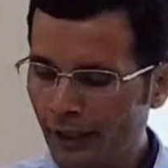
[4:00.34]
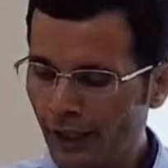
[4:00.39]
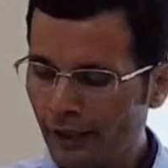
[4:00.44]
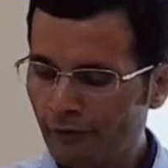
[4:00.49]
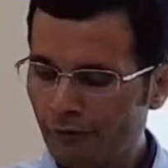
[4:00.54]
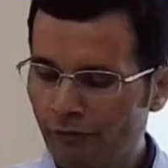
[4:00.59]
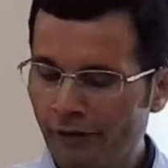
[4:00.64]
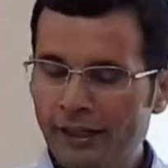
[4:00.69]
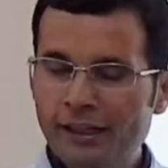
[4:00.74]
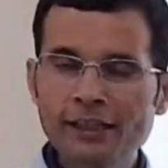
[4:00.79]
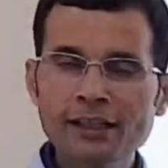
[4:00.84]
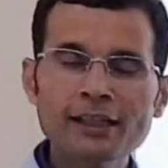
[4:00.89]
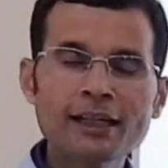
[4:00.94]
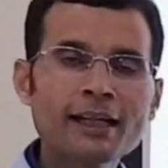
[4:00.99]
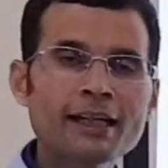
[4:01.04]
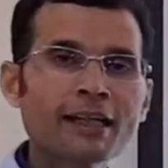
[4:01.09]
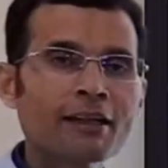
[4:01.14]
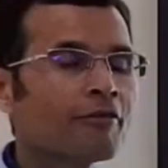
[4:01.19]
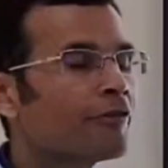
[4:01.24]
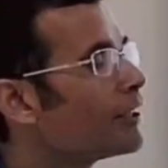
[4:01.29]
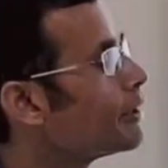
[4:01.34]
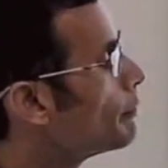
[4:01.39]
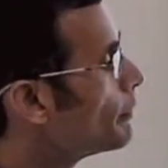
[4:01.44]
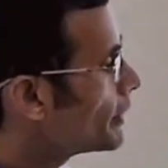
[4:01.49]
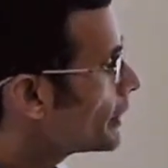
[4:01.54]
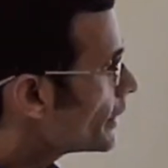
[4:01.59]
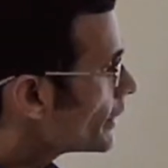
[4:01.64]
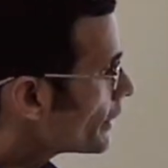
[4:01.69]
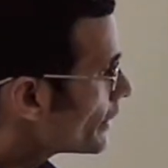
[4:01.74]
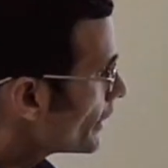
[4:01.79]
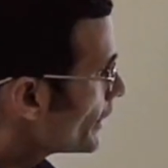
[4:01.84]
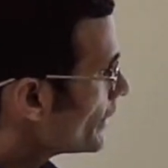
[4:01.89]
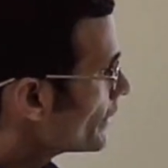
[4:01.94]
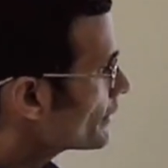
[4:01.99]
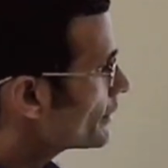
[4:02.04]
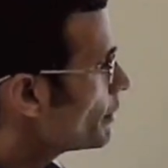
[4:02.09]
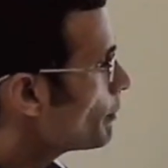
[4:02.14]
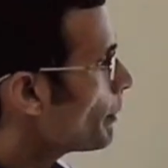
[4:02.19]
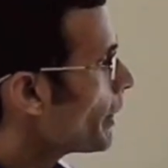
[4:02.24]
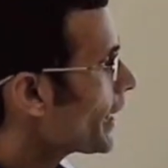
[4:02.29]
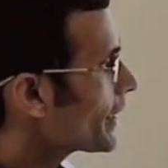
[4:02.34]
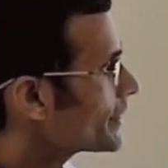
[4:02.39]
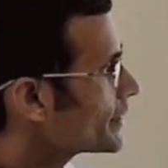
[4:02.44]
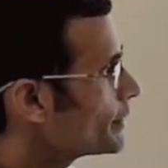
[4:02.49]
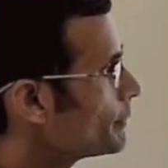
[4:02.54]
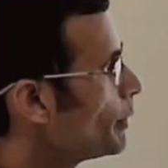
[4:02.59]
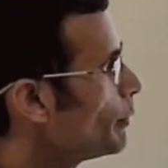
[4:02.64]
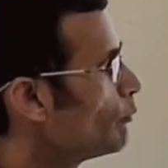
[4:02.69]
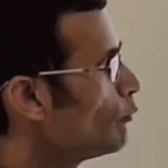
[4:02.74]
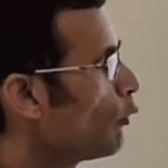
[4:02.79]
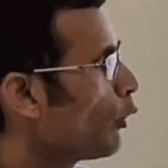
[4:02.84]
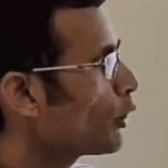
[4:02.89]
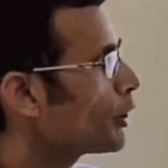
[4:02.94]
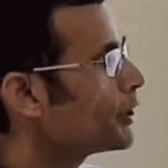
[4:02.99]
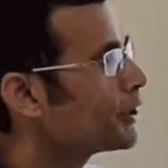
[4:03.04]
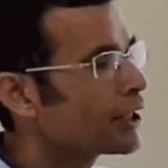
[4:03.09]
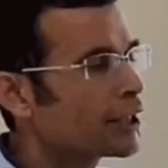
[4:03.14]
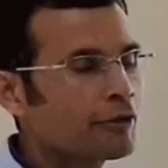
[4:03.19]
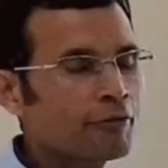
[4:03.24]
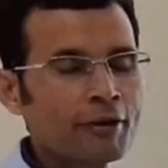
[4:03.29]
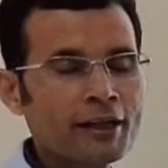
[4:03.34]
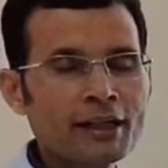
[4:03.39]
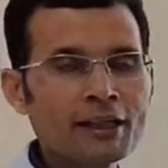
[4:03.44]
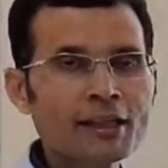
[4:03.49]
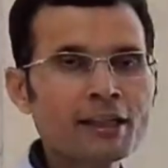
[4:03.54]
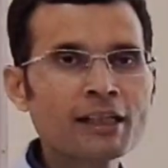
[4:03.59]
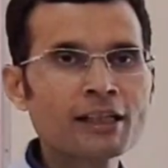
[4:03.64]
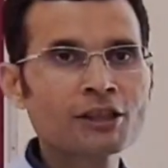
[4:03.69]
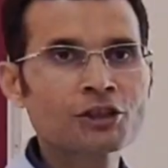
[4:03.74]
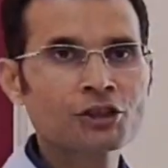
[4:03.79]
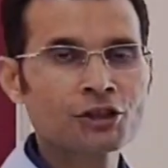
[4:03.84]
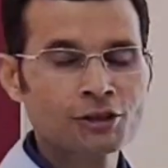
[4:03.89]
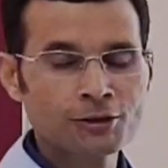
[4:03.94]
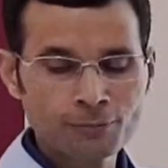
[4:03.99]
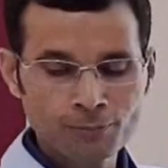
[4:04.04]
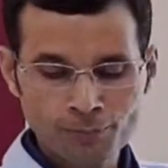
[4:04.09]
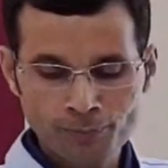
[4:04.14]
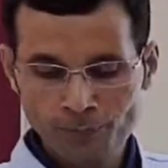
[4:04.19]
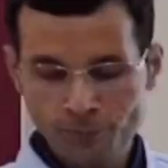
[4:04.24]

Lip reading: can ventilate every minute is the maximum voluntary ventilation.